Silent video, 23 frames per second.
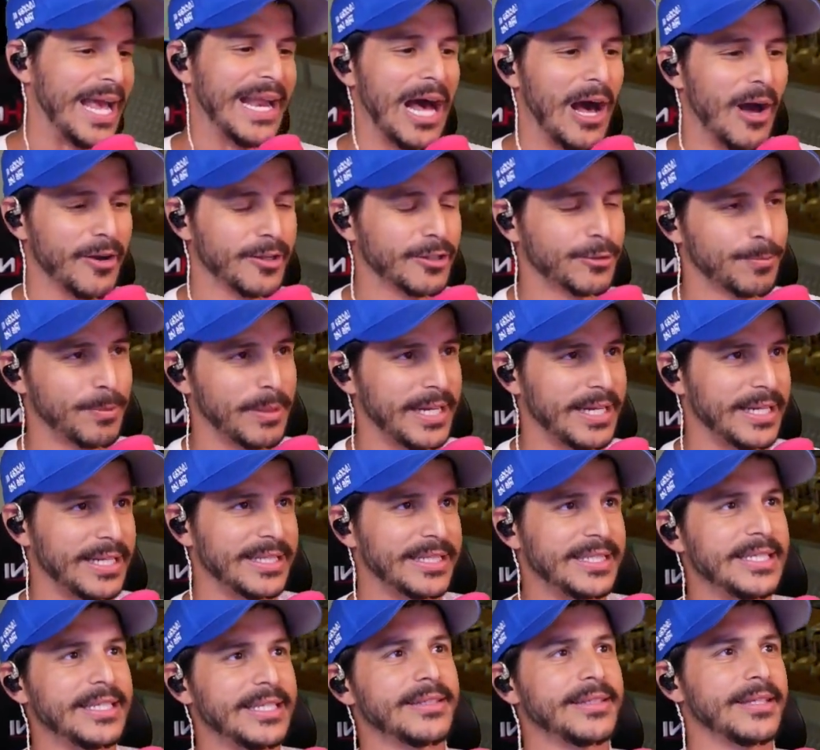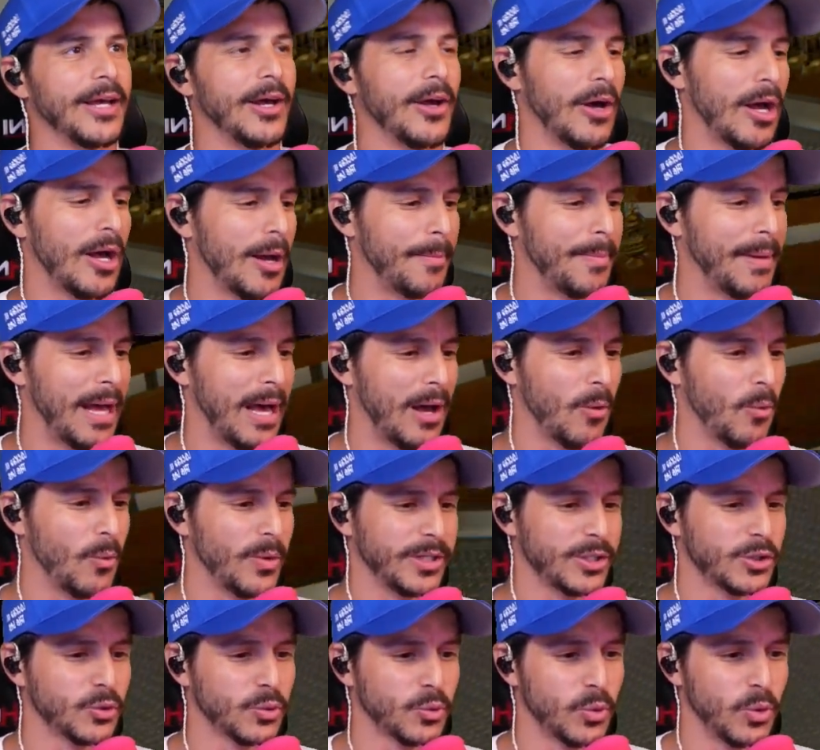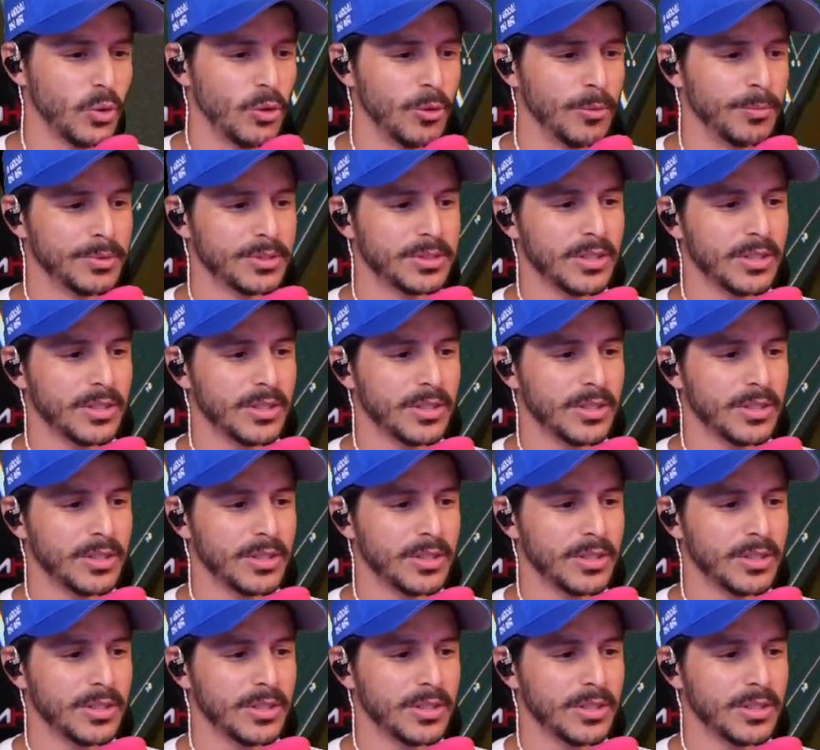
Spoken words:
I'll explain in detail about which rooms